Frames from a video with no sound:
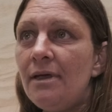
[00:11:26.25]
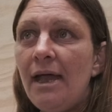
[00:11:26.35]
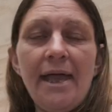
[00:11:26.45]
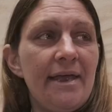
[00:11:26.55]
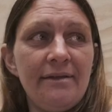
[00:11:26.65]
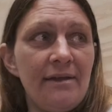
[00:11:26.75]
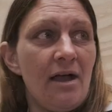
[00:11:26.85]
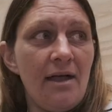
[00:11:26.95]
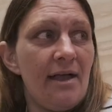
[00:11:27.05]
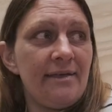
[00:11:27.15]
And
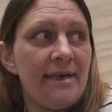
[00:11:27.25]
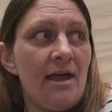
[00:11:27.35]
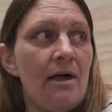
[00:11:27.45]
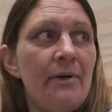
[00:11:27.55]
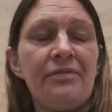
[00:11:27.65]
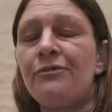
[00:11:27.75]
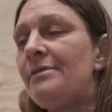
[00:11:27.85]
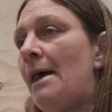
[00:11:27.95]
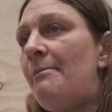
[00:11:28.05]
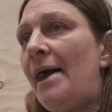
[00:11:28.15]
yeah, I went through
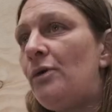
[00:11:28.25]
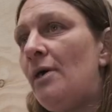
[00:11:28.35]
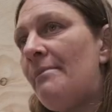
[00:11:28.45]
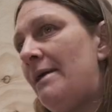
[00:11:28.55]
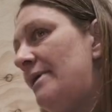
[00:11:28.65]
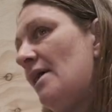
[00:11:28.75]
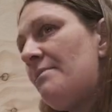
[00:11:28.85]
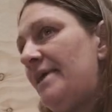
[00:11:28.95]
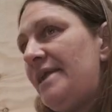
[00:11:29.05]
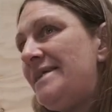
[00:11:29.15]
that battle, and maybe I can
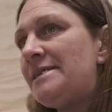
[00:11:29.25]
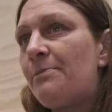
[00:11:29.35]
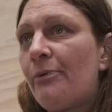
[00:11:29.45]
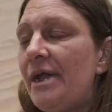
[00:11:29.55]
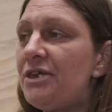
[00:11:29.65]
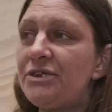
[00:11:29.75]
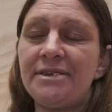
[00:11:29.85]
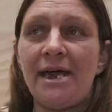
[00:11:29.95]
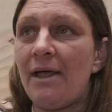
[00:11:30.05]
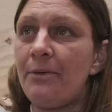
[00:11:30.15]
be an inspiration
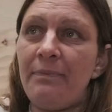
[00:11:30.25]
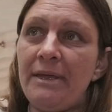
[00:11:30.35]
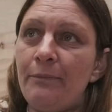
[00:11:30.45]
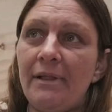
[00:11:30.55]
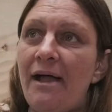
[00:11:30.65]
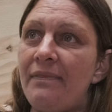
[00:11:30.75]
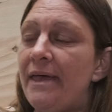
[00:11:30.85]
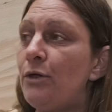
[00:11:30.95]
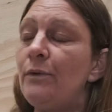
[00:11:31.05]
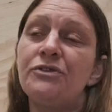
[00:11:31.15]
to other people out
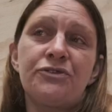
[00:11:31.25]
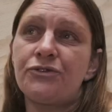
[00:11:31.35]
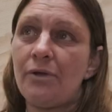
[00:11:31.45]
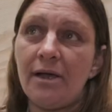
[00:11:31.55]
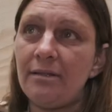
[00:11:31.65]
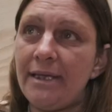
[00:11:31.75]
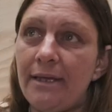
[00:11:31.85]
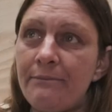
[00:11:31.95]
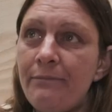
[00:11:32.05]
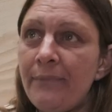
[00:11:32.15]
there who are
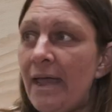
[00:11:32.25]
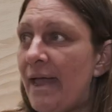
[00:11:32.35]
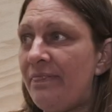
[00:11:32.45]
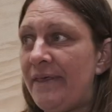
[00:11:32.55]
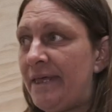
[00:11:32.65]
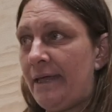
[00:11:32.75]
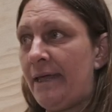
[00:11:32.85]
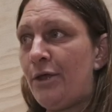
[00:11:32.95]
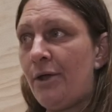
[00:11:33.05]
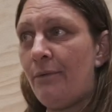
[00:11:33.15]
struggling and thinking,
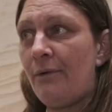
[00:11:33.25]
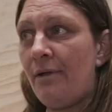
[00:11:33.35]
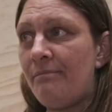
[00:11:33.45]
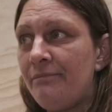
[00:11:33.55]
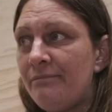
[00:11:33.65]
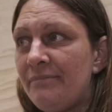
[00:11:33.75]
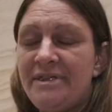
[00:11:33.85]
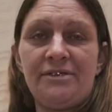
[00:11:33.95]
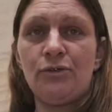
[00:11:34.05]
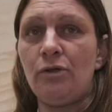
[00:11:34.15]
you know what,
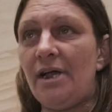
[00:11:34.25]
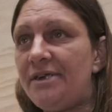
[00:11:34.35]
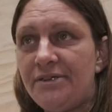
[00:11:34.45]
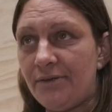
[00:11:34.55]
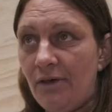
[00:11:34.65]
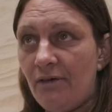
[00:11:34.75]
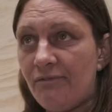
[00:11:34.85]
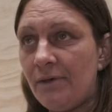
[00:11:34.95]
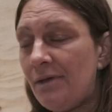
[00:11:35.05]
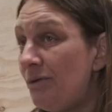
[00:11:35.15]
this is all I deserve.